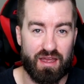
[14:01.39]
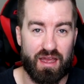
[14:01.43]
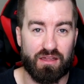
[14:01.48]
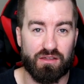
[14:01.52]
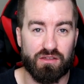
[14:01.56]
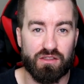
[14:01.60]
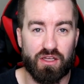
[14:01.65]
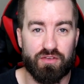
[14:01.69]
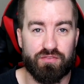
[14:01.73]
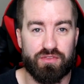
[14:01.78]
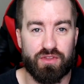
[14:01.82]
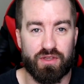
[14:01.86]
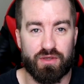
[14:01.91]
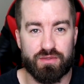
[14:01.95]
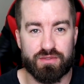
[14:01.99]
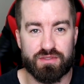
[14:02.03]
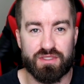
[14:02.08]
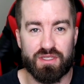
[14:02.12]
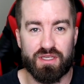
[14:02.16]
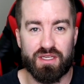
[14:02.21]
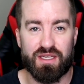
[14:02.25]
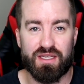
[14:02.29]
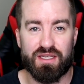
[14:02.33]
I love
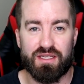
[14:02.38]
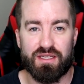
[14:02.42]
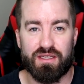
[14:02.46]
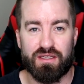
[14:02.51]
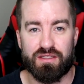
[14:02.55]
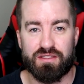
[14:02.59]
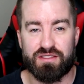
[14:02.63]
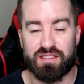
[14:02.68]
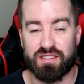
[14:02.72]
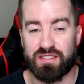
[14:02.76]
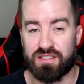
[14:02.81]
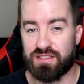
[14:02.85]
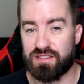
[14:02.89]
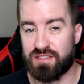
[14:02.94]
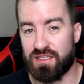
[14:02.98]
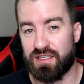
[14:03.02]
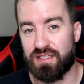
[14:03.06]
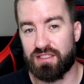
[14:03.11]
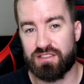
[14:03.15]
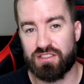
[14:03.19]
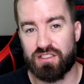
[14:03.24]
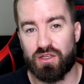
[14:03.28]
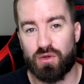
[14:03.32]
those.
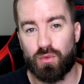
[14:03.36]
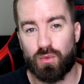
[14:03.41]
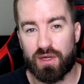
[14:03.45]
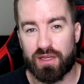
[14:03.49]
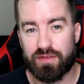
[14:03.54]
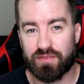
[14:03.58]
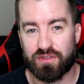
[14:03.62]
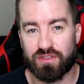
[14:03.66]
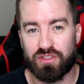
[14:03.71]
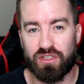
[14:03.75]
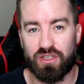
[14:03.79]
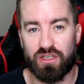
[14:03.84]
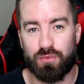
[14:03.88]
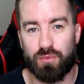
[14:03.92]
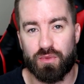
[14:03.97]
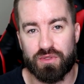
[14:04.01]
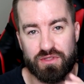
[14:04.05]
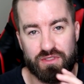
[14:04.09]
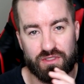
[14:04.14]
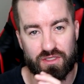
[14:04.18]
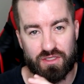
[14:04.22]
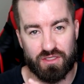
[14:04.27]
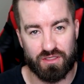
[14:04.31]
C6 were even good
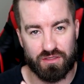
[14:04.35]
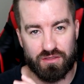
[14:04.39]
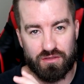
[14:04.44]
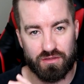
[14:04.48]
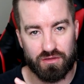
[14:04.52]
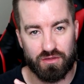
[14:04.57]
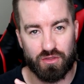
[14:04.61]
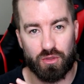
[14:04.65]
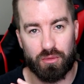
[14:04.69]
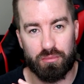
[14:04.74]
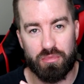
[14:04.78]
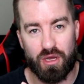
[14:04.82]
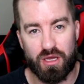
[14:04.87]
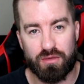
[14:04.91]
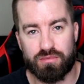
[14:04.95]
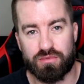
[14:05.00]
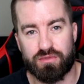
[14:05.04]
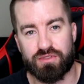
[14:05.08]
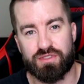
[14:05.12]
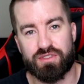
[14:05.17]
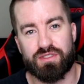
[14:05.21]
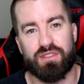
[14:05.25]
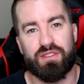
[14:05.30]
with the little
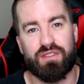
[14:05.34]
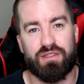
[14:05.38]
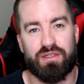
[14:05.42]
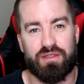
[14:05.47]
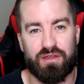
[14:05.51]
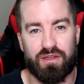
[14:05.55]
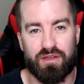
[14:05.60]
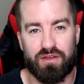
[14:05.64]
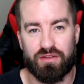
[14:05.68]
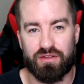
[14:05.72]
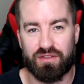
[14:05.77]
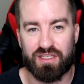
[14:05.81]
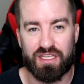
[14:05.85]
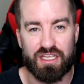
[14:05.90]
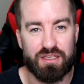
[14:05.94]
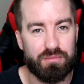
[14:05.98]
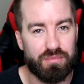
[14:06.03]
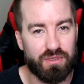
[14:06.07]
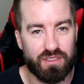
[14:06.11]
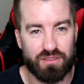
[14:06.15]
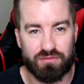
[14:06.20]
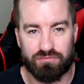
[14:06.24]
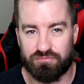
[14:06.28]
bubbles, you know, that
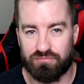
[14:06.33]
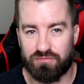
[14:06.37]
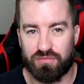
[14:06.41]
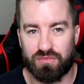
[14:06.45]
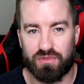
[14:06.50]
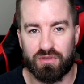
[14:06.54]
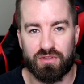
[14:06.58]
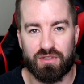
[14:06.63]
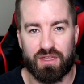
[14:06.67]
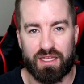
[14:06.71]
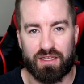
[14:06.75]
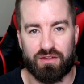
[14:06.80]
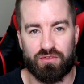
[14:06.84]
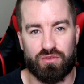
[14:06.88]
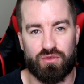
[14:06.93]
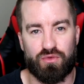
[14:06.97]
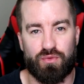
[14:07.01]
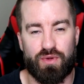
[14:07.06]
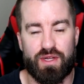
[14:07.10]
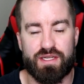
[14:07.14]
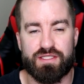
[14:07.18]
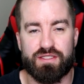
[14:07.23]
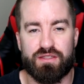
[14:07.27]
keep it like the
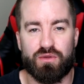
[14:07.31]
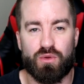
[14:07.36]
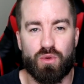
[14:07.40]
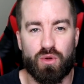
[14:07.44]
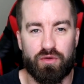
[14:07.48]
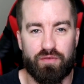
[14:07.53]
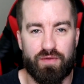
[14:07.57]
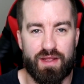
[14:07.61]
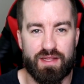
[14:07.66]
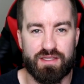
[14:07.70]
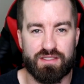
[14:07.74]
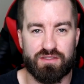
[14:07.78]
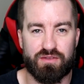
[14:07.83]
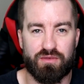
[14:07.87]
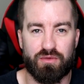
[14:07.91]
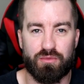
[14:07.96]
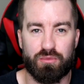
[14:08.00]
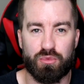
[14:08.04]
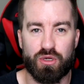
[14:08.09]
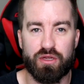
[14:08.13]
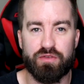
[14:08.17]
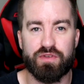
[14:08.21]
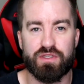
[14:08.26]
rest of the Corvettes of the
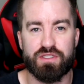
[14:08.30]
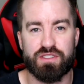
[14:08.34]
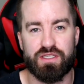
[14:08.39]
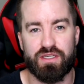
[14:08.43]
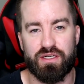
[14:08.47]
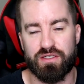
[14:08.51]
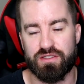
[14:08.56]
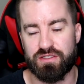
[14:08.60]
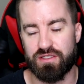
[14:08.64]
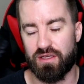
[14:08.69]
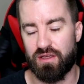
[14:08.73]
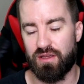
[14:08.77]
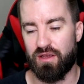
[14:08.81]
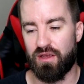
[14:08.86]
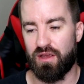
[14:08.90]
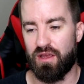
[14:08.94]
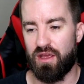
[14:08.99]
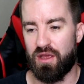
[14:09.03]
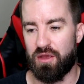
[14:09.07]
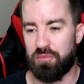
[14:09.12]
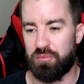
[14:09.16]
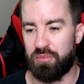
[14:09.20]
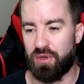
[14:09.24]
previous years.
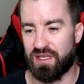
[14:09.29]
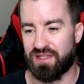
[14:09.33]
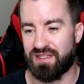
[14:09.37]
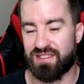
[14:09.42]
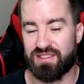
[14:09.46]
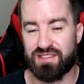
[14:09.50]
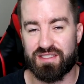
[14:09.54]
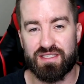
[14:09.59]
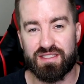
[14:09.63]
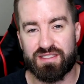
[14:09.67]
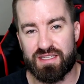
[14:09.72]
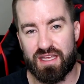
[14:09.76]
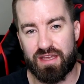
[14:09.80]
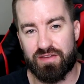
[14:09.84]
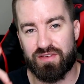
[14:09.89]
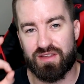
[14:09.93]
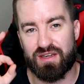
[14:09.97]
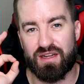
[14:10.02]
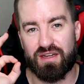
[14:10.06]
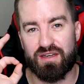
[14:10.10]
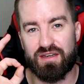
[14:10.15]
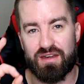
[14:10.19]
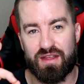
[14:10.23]
But
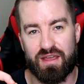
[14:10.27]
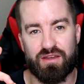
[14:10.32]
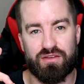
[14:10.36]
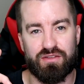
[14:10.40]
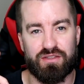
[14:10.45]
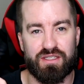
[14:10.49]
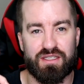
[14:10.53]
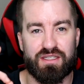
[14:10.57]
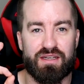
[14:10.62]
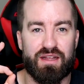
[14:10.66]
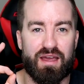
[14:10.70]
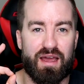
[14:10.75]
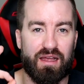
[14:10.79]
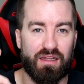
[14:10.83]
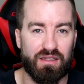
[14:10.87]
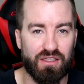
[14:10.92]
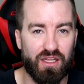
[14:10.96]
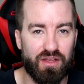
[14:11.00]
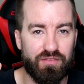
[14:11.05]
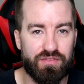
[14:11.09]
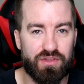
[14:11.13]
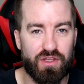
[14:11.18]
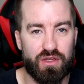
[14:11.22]
C7 nailed it. I
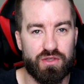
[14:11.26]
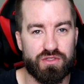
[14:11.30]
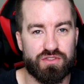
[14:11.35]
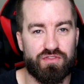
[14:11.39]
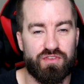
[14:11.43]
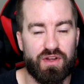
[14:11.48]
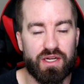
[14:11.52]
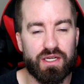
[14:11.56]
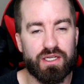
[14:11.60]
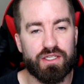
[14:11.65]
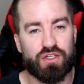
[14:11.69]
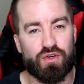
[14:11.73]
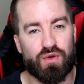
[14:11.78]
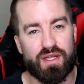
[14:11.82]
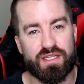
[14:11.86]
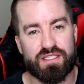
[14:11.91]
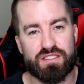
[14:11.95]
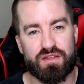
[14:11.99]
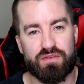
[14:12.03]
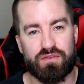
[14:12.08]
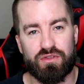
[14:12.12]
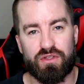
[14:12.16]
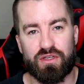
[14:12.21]
love those. Very
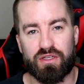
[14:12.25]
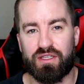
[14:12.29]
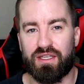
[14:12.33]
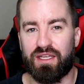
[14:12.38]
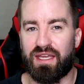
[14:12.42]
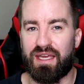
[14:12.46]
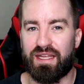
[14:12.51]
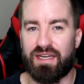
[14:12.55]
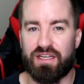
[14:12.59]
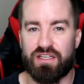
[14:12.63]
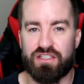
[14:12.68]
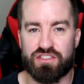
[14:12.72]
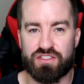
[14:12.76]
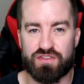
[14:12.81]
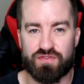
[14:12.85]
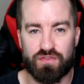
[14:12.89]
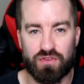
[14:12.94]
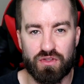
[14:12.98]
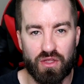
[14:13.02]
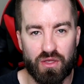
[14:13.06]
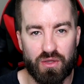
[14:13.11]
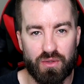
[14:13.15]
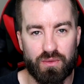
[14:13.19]
aggressive looking, and it just
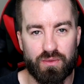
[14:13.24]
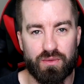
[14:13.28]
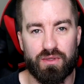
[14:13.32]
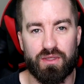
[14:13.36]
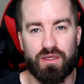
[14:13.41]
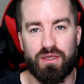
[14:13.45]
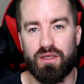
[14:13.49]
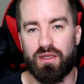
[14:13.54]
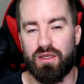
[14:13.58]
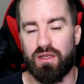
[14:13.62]
flowed.